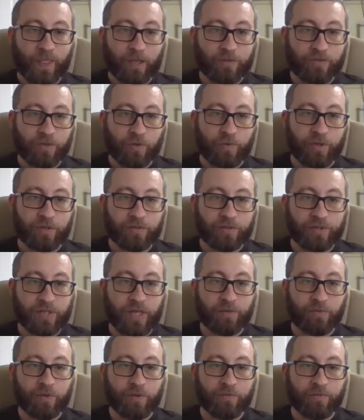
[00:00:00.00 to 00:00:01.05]
So it'll
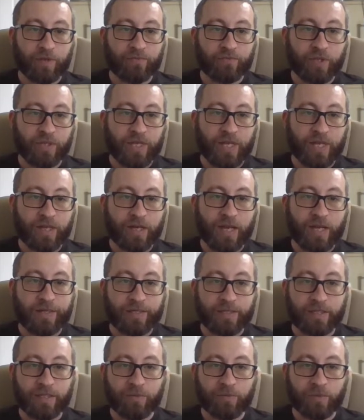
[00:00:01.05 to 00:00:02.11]
say, well, if the CAN
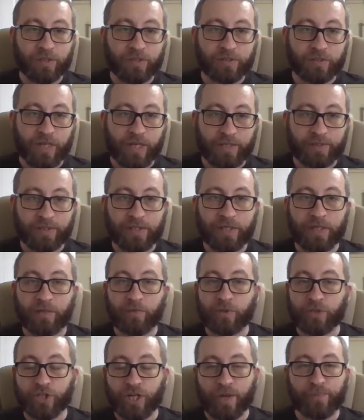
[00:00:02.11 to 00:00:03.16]
ID was
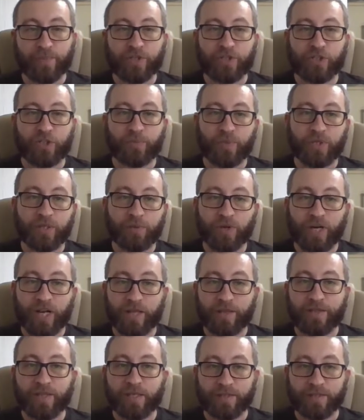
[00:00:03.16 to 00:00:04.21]
19, which happens to be what
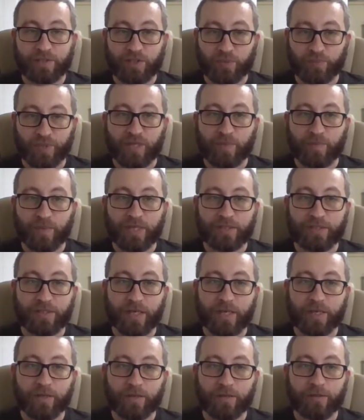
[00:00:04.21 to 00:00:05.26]
I think is the BMS
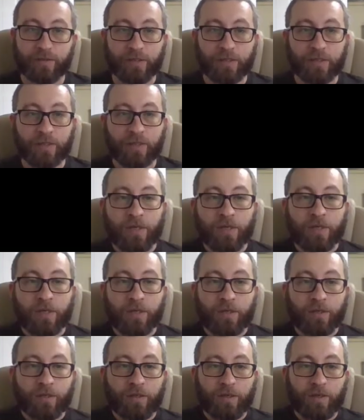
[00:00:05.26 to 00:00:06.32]
data,
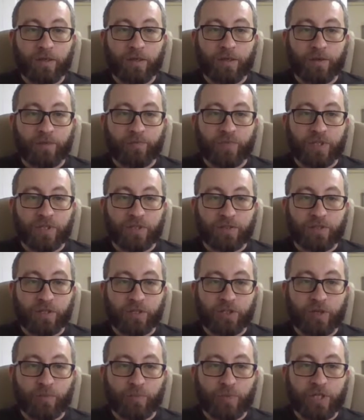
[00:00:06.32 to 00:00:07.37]
then it's
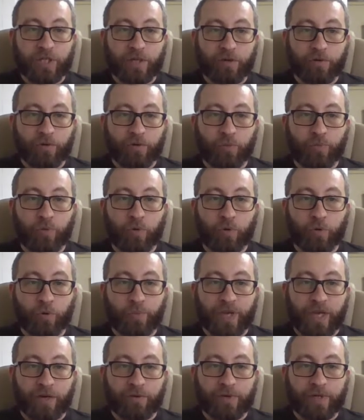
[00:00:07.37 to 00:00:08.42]
going to come in here, it'll pull the
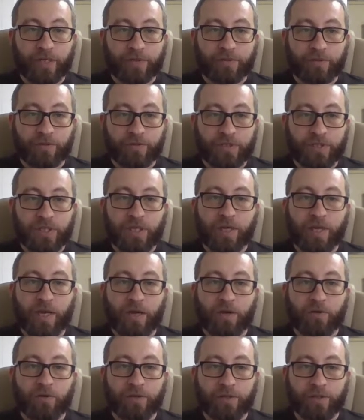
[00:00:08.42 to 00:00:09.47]
battery SOC
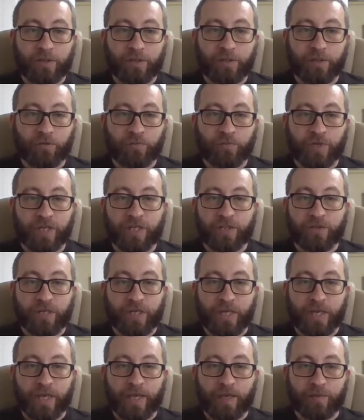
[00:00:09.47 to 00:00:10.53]
out, it'll read
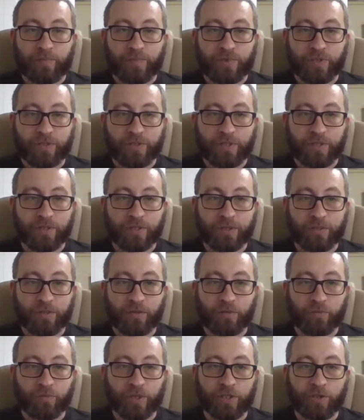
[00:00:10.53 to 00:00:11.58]
the amps,
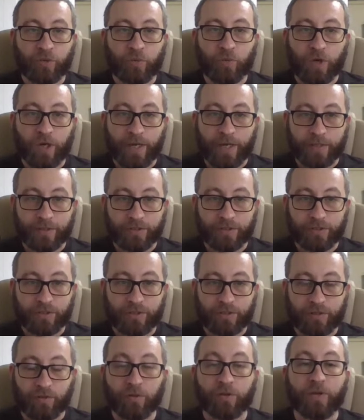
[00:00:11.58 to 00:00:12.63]
it'll read the
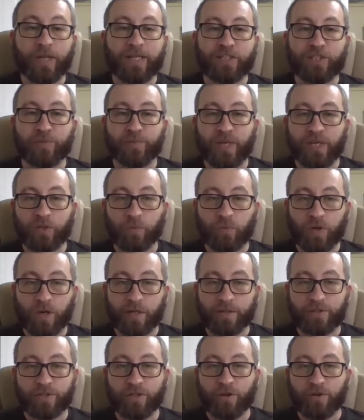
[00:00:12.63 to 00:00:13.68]
watts, or it'll estimate the
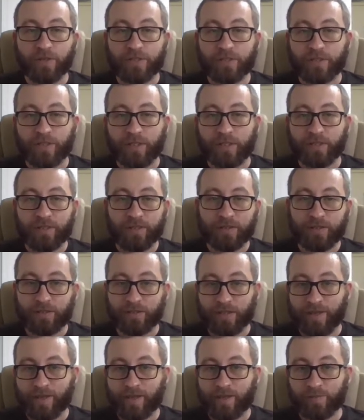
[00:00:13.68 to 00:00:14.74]
watts. Notice that this
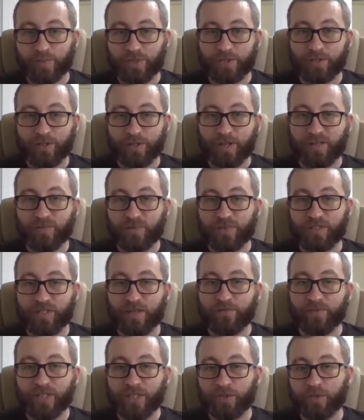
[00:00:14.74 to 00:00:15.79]
is amps times
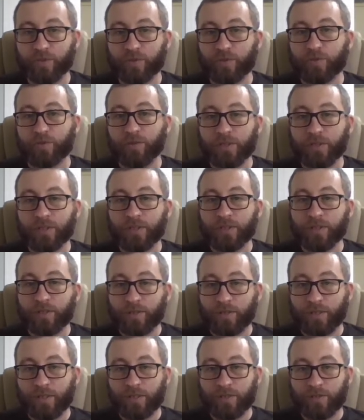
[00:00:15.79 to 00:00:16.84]
72,
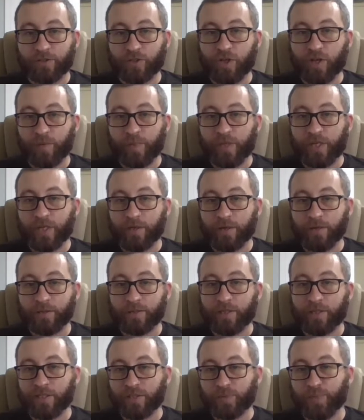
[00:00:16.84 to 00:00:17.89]
and this comment here
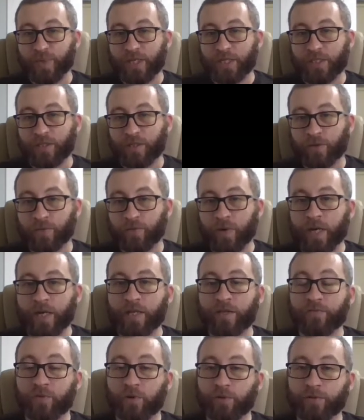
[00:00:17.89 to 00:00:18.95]
is that it's based on the
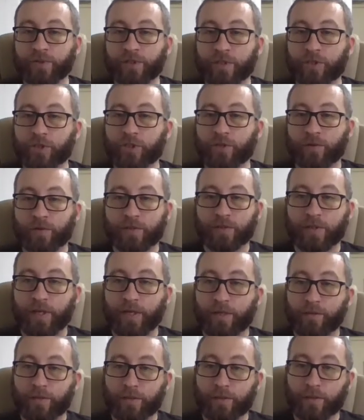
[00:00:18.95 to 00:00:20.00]
rated voltage, so it's
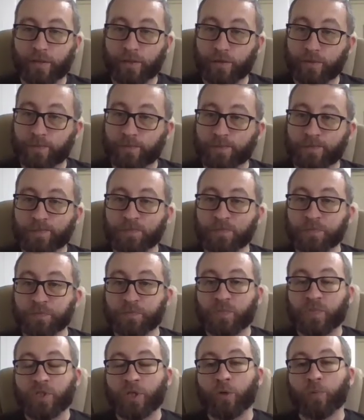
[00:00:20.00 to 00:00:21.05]
likely low.
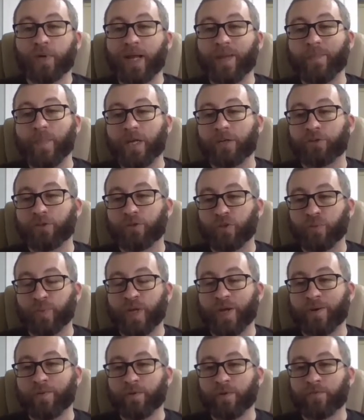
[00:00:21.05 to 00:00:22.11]
You know, when I measured the
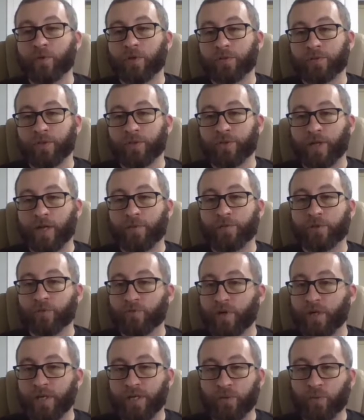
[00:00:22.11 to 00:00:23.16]
battery voltage, I was
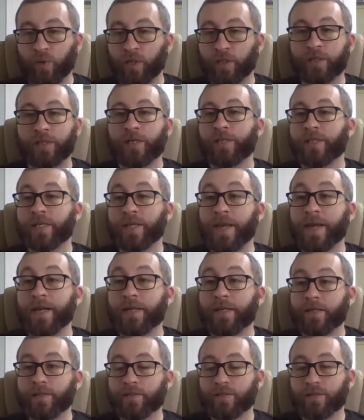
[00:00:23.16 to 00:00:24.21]
reading well into the
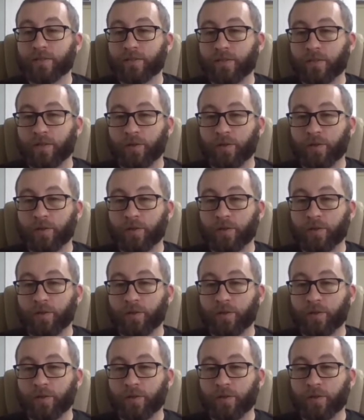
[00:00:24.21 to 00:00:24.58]
80s,